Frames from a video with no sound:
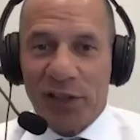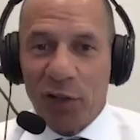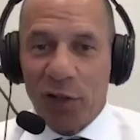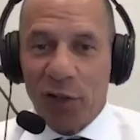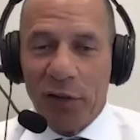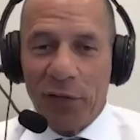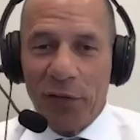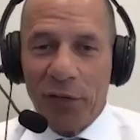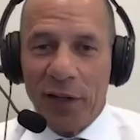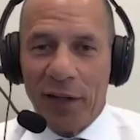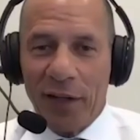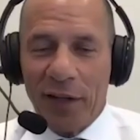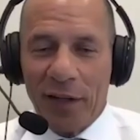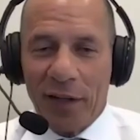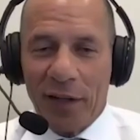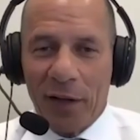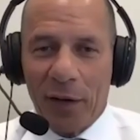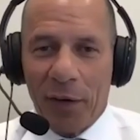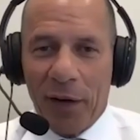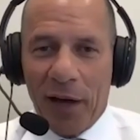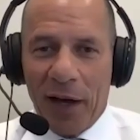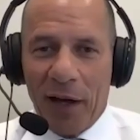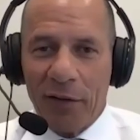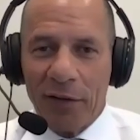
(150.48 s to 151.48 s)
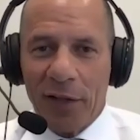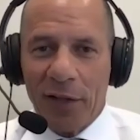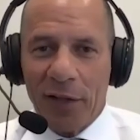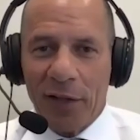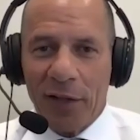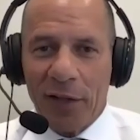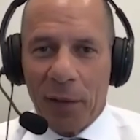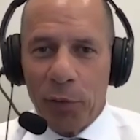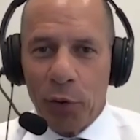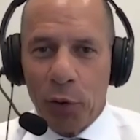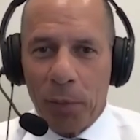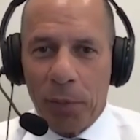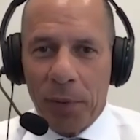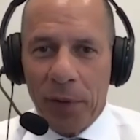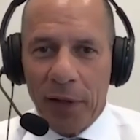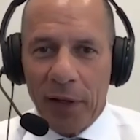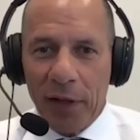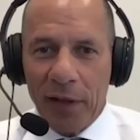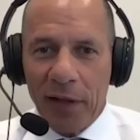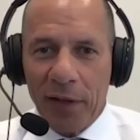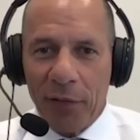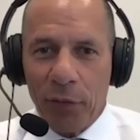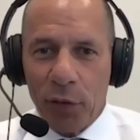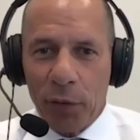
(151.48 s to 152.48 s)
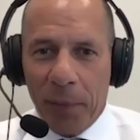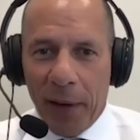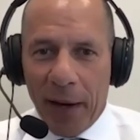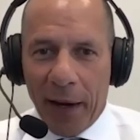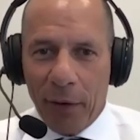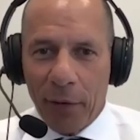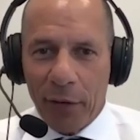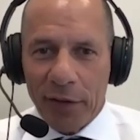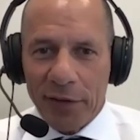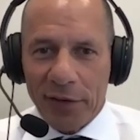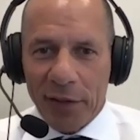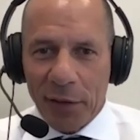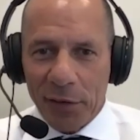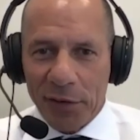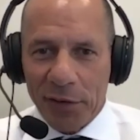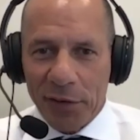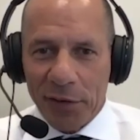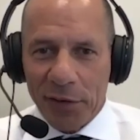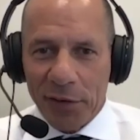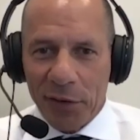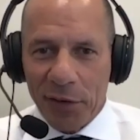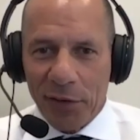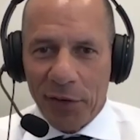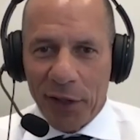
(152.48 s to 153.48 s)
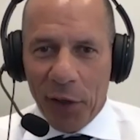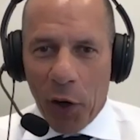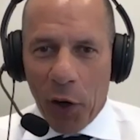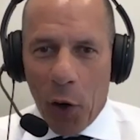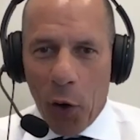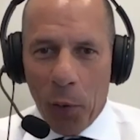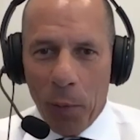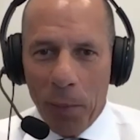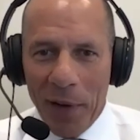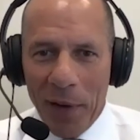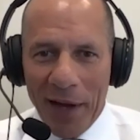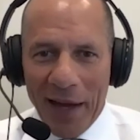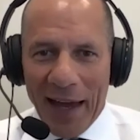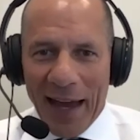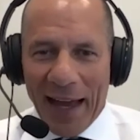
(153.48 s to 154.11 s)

living, you know, LWP, live with parents. I was still living at home yeah.